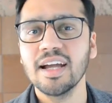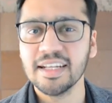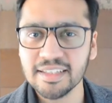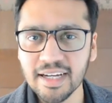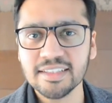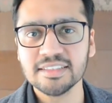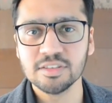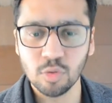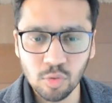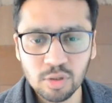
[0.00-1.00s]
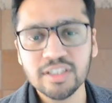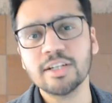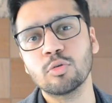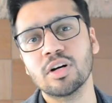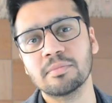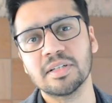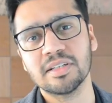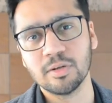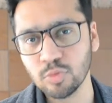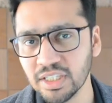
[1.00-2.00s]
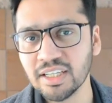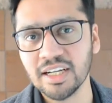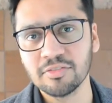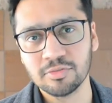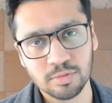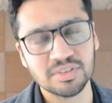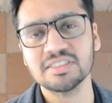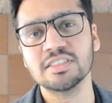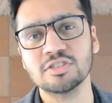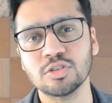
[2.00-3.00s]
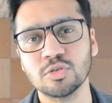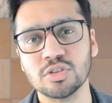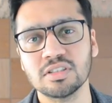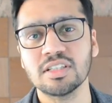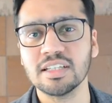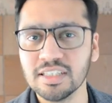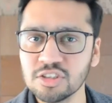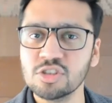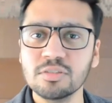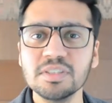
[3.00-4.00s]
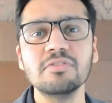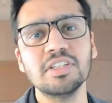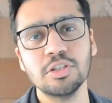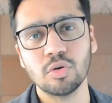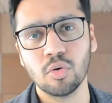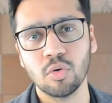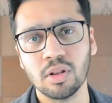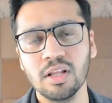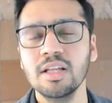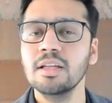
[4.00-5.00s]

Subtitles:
And that is the only requirement that we have from this institution, that it should be the video call.